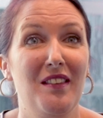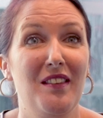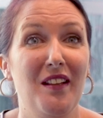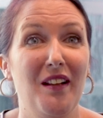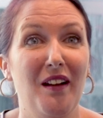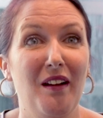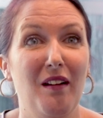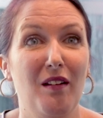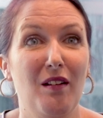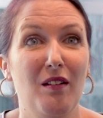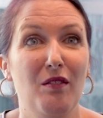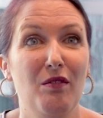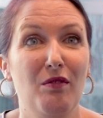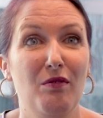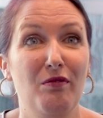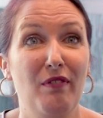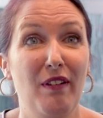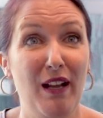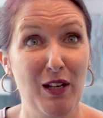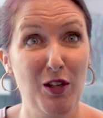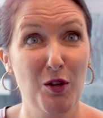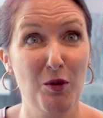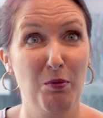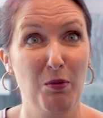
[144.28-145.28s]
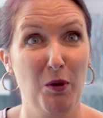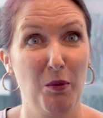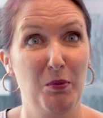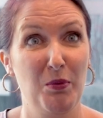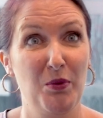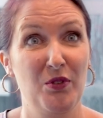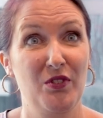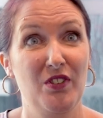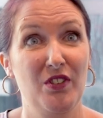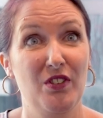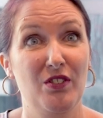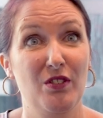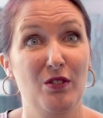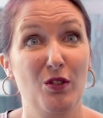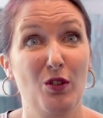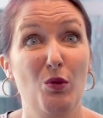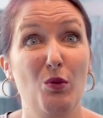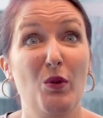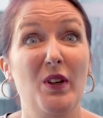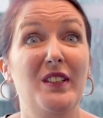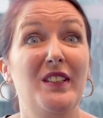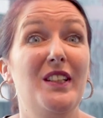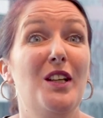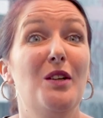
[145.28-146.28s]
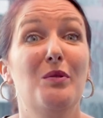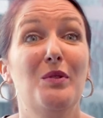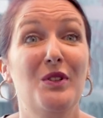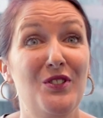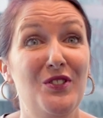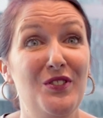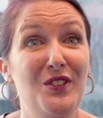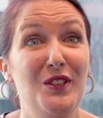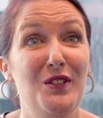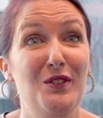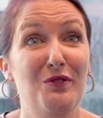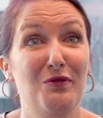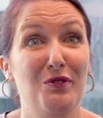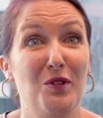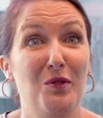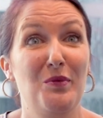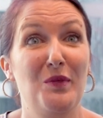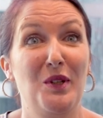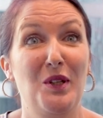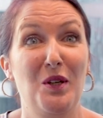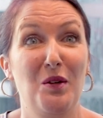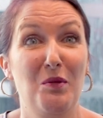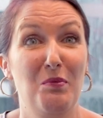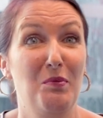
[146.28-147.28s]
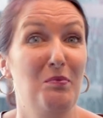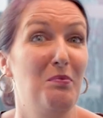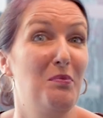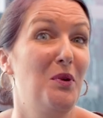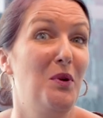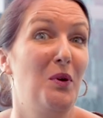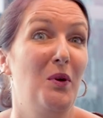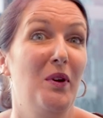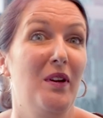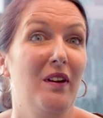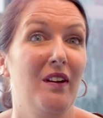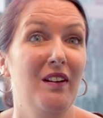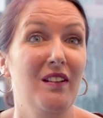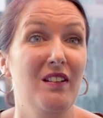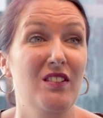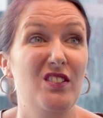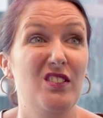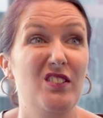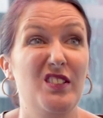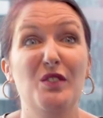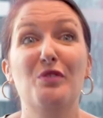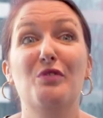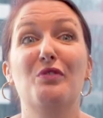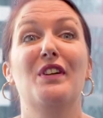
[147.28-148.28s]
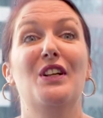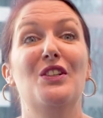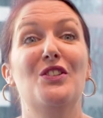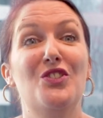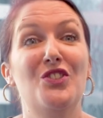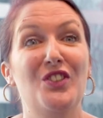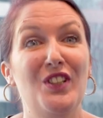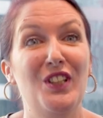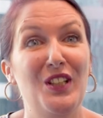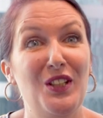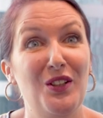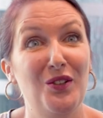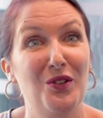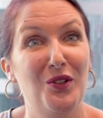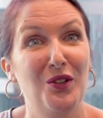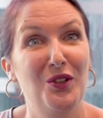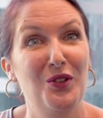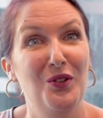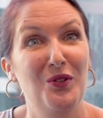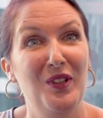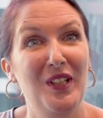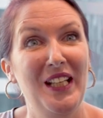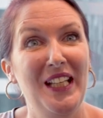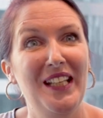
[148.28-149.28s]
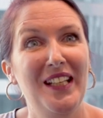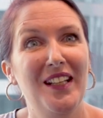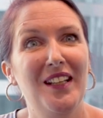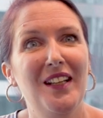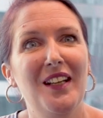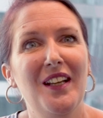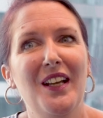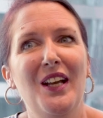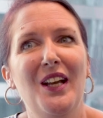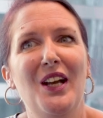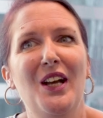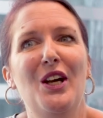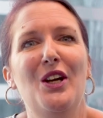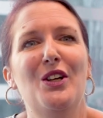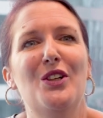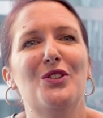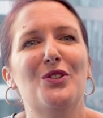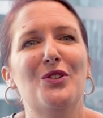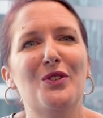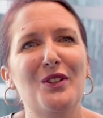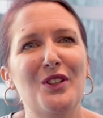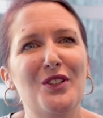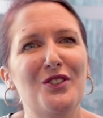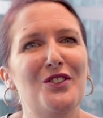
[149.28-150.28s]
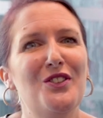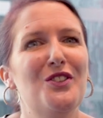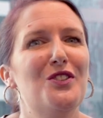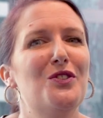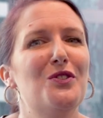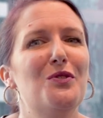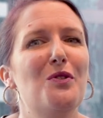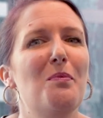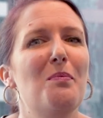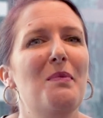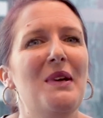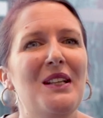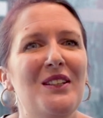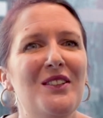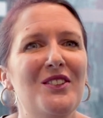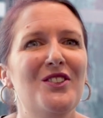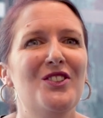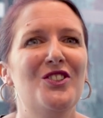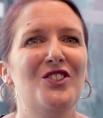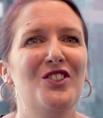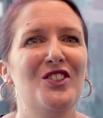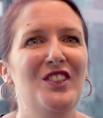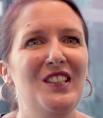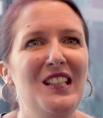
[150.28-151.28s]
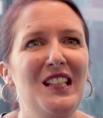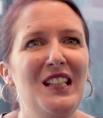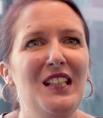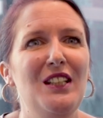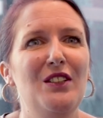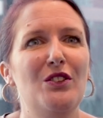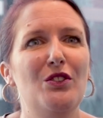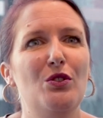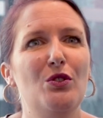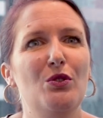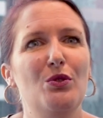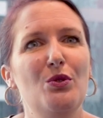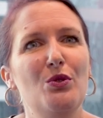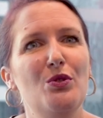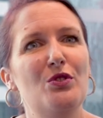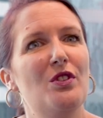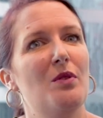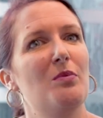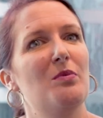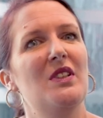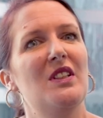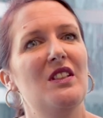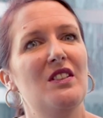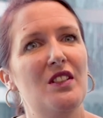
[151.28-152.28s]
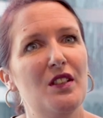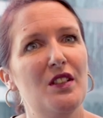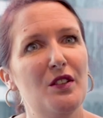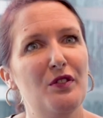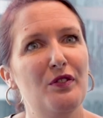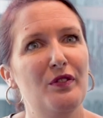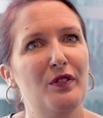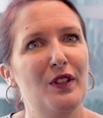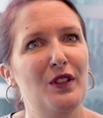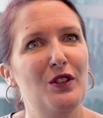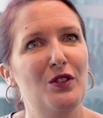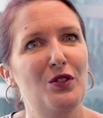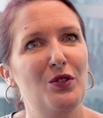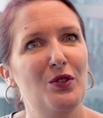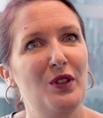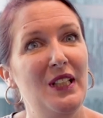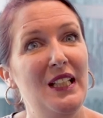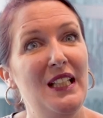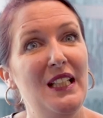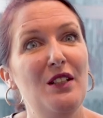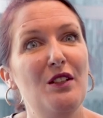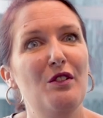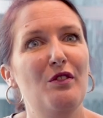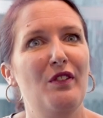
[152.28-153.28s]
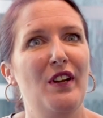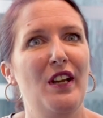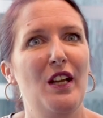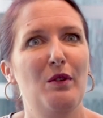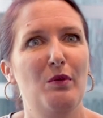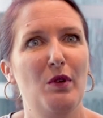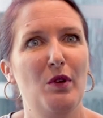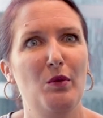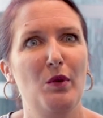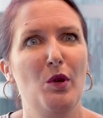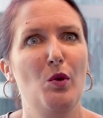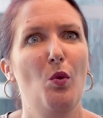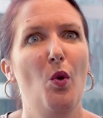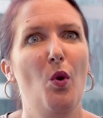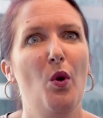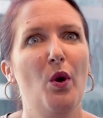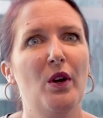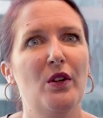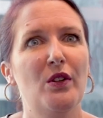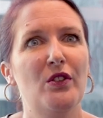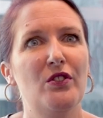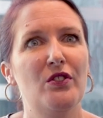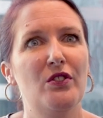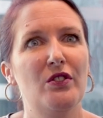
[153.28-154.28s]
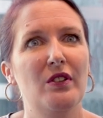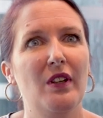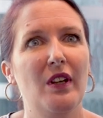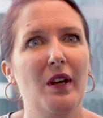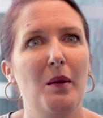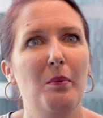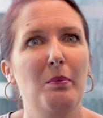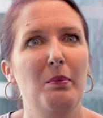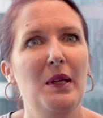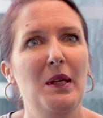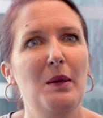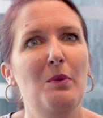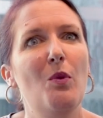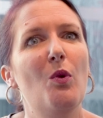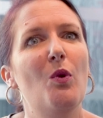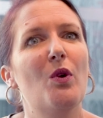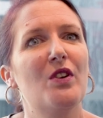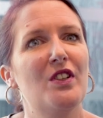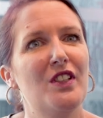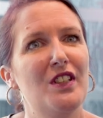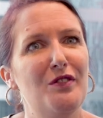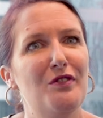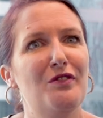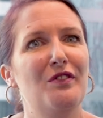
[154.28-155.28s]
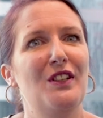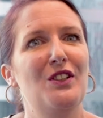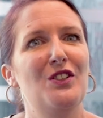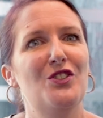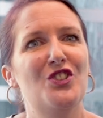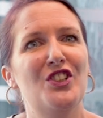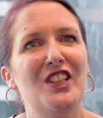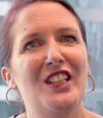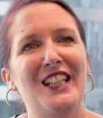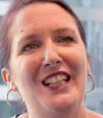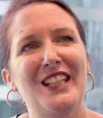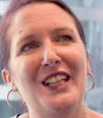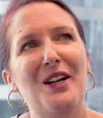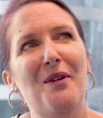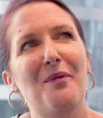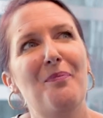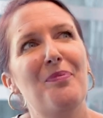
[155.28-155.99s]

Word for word: their value proposition or what they receive from their employer is differentiated or unique. So there's this tremendous need to do something different, to innovate with rewards and be more differentiated.